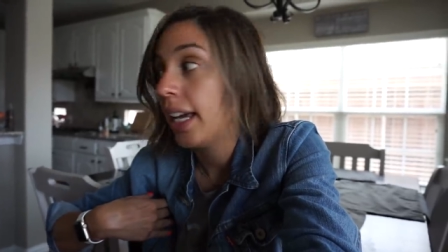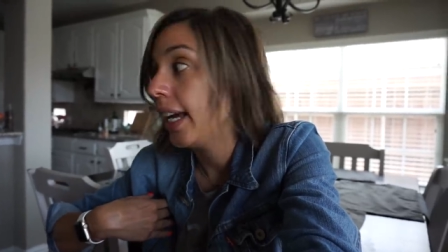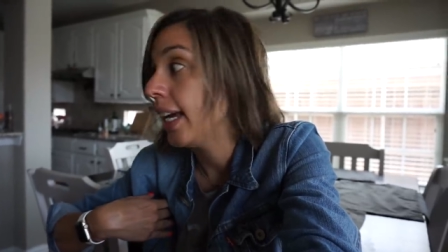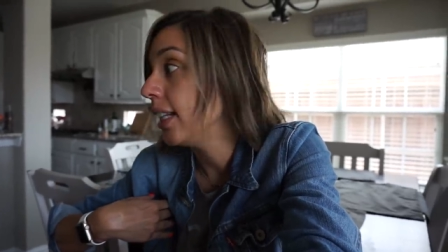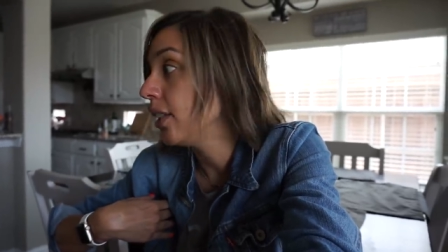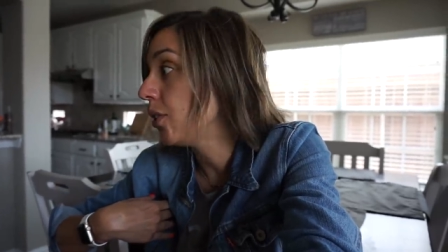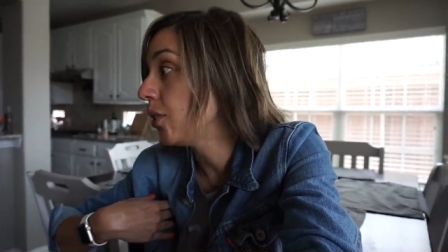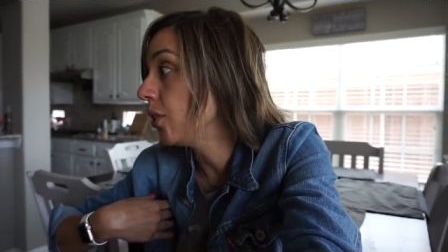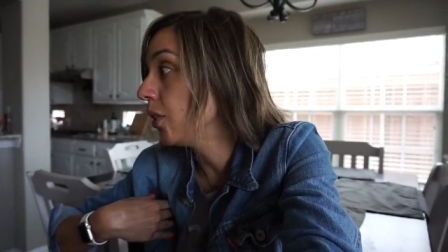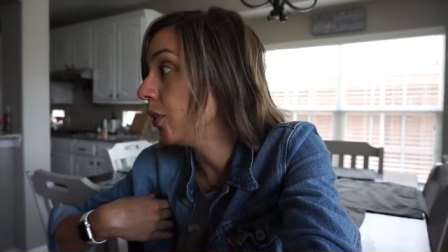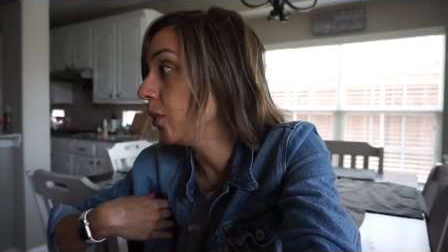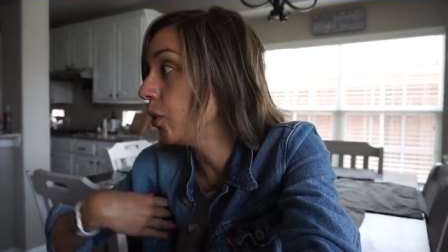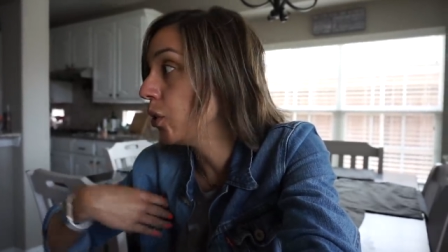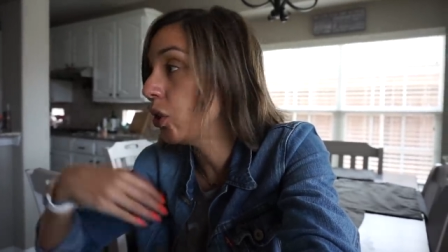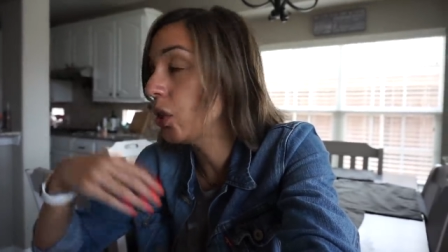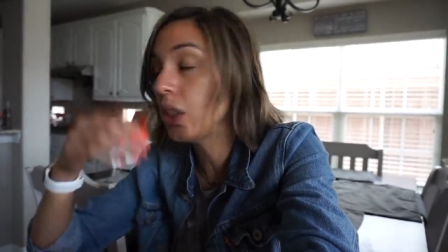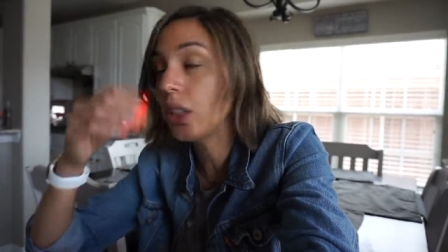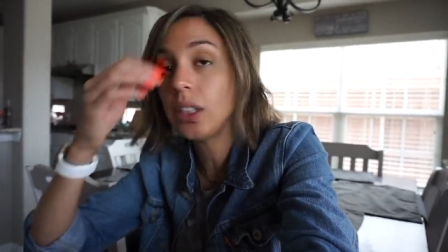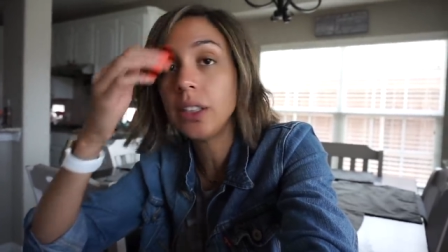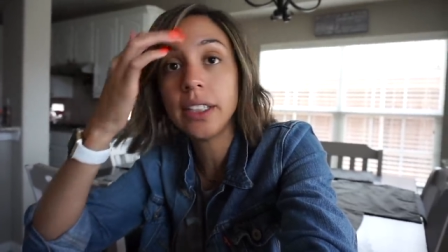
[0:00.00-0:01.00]
And so
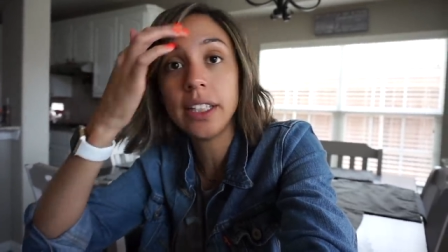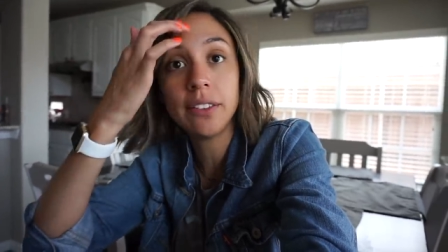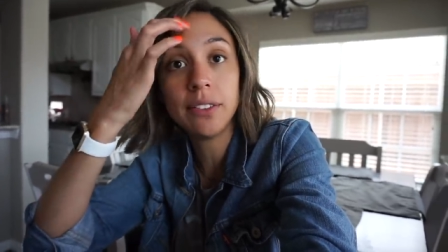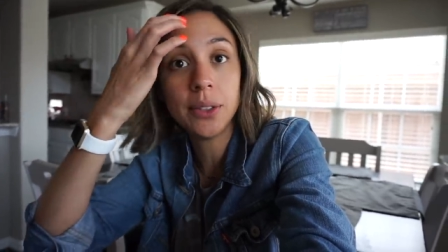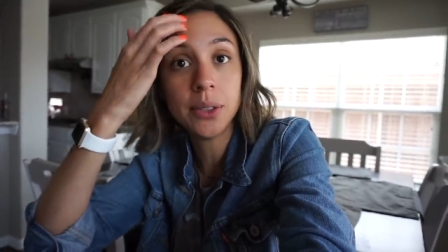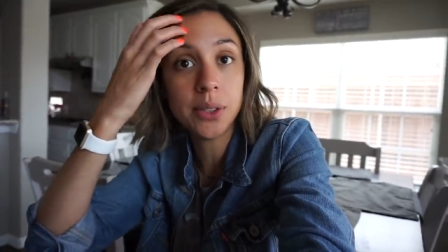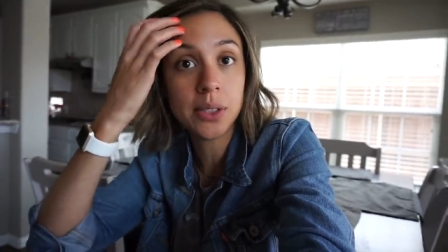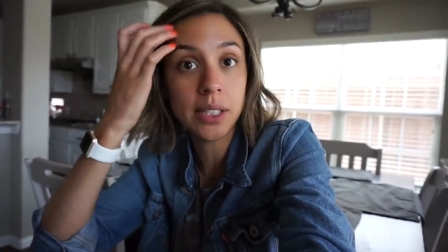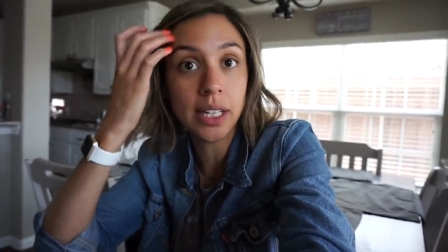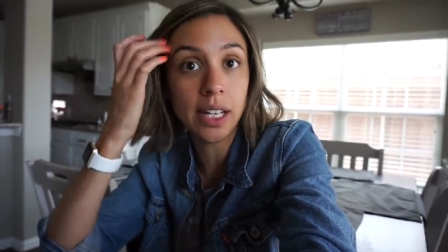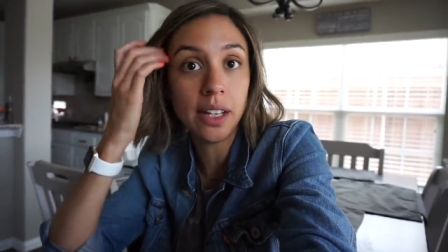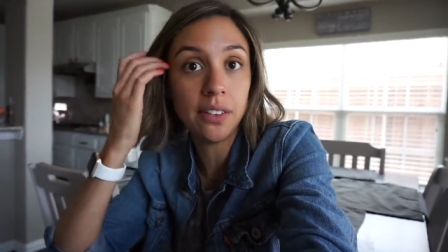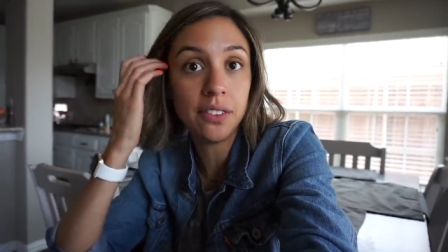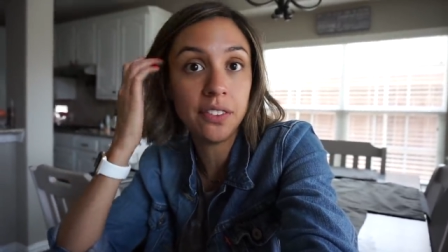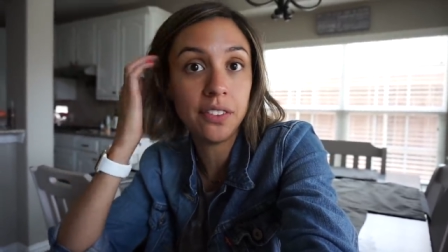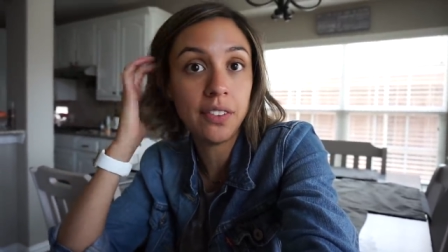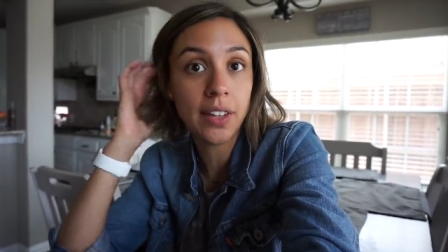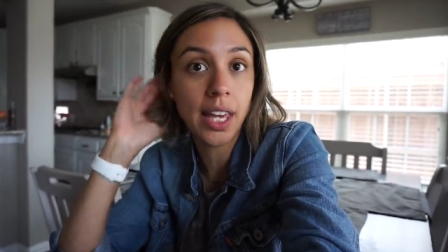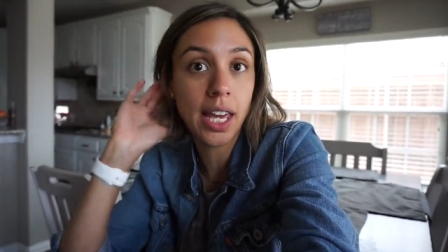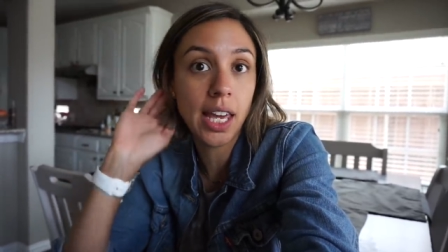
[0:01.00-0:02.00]
she'll give herself
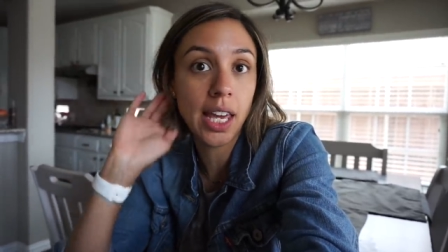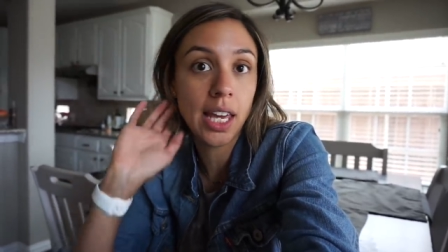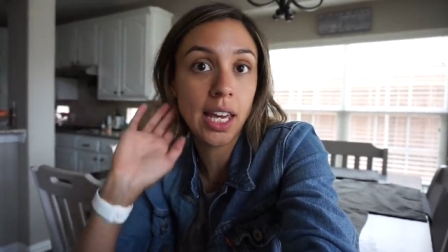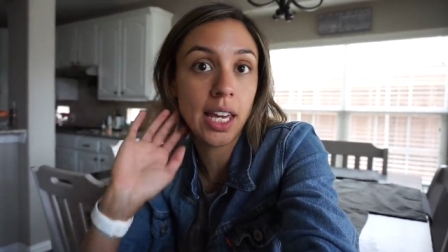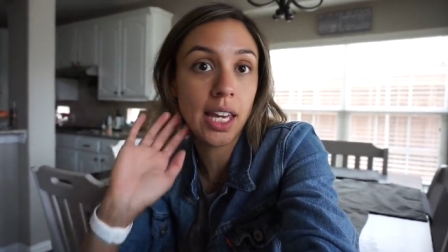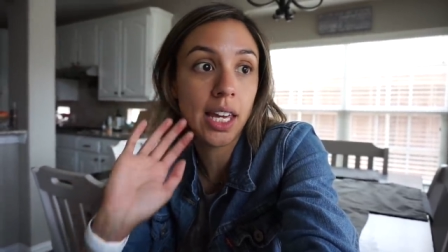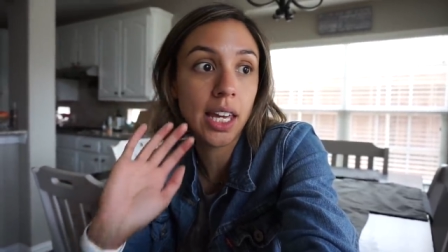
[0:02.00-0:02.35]
a